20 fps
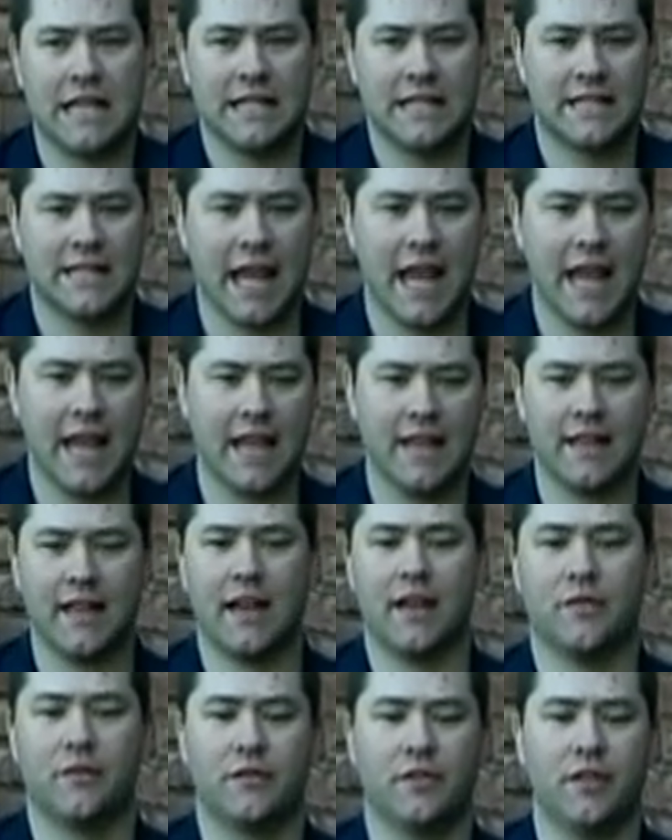Take
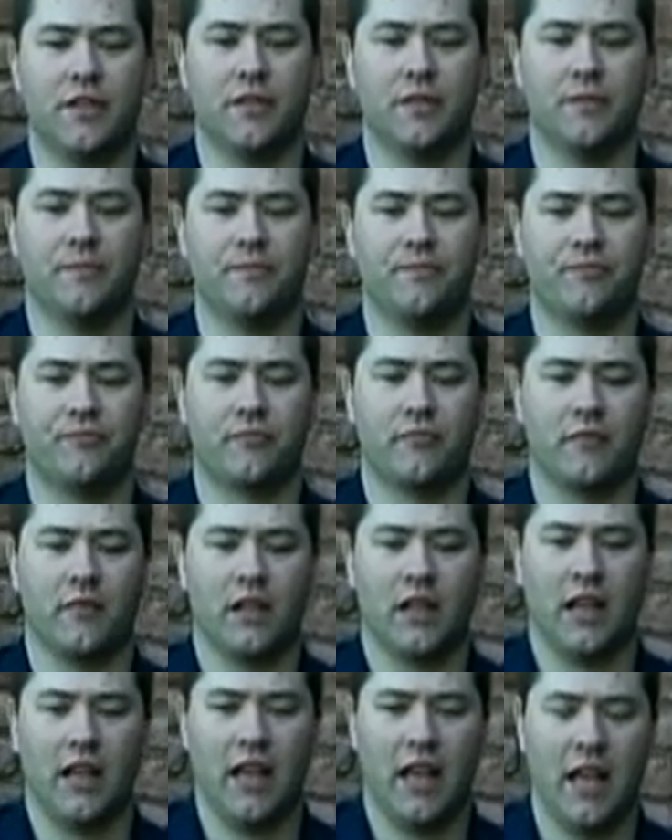that rhythm
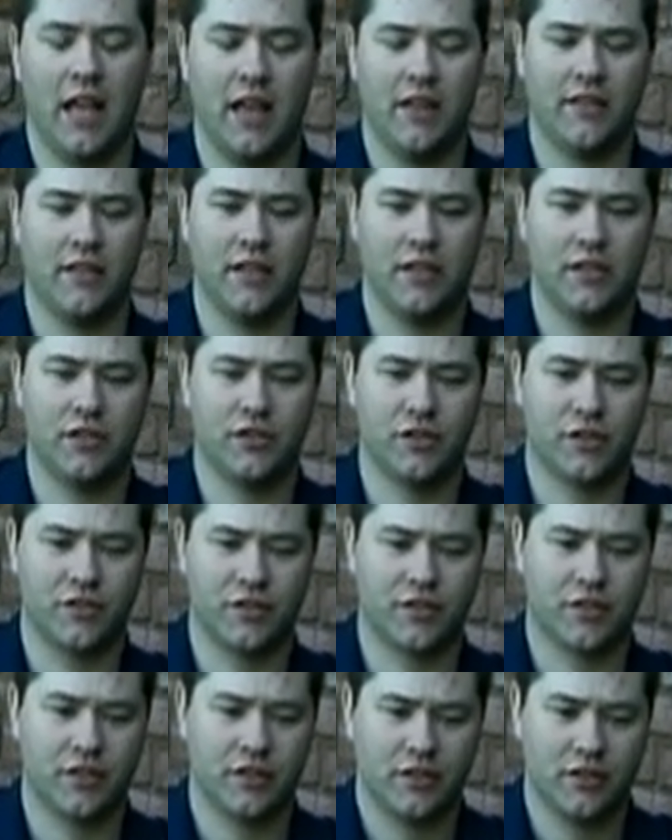and then
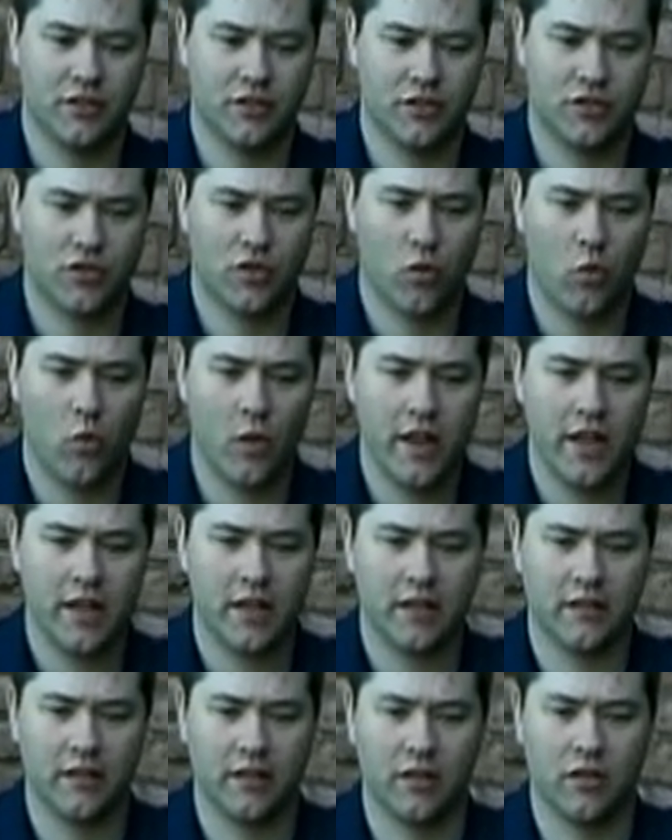just tweak
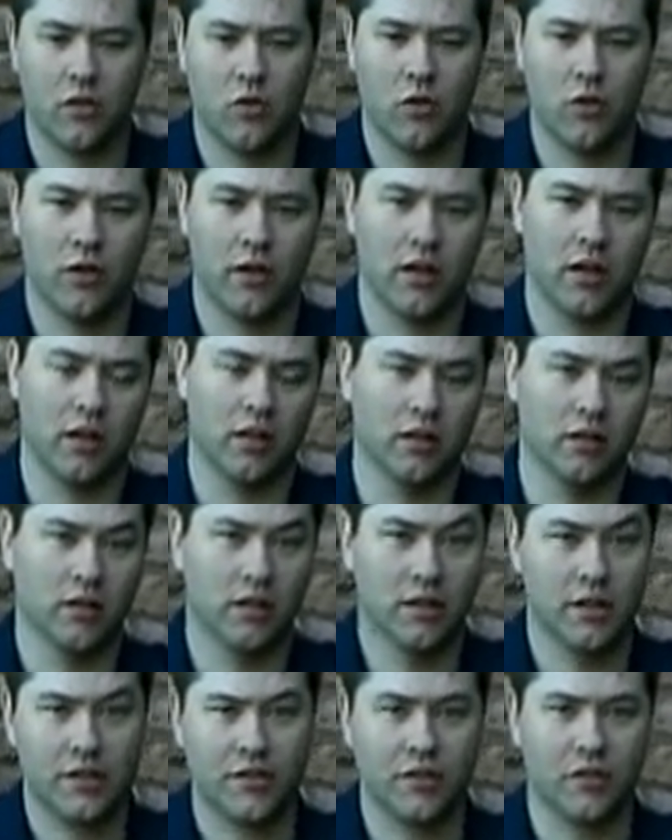the chord a little